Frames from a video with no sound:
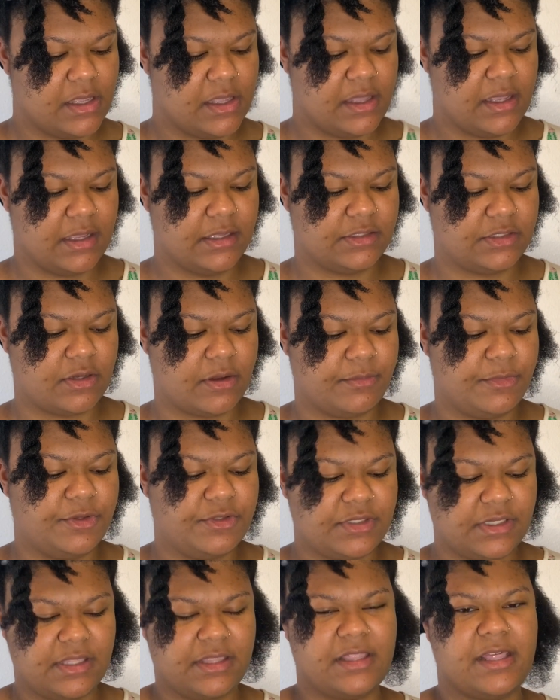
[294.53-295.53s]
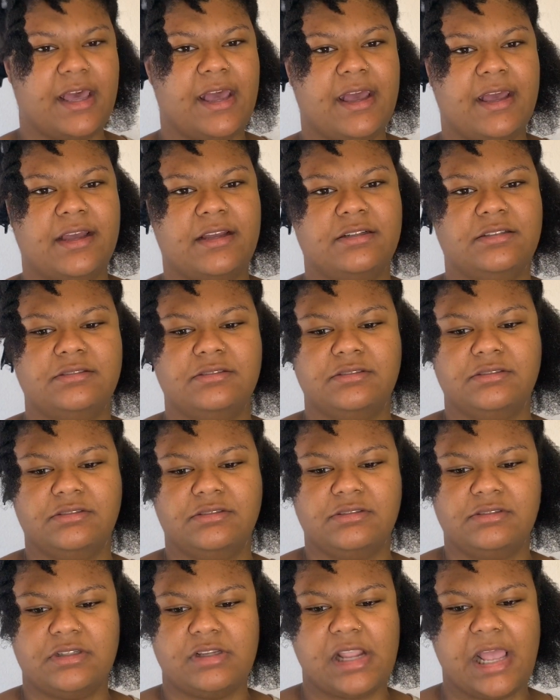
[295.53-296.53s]
And so I'm using that
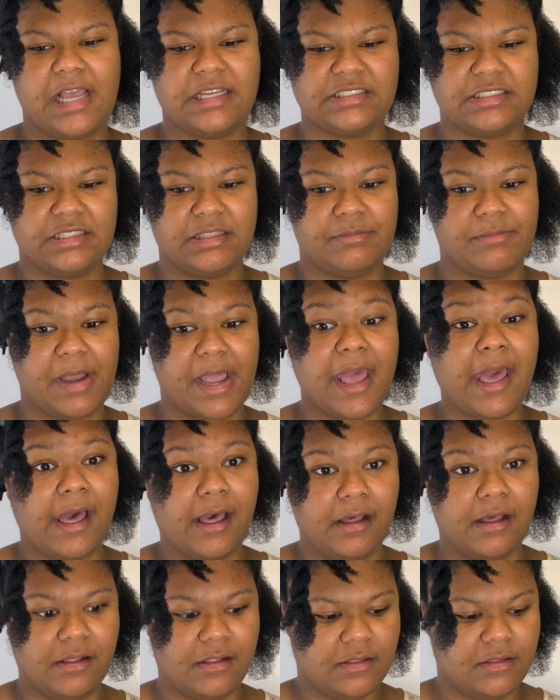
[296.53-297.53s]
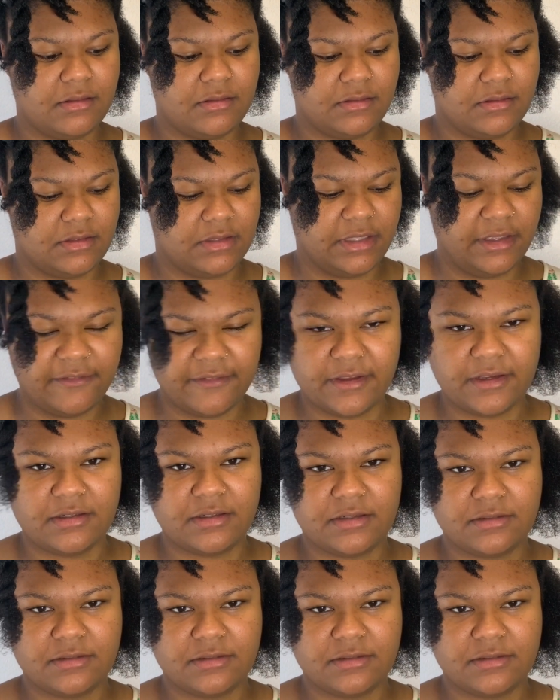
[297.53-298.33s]
as my leave-in.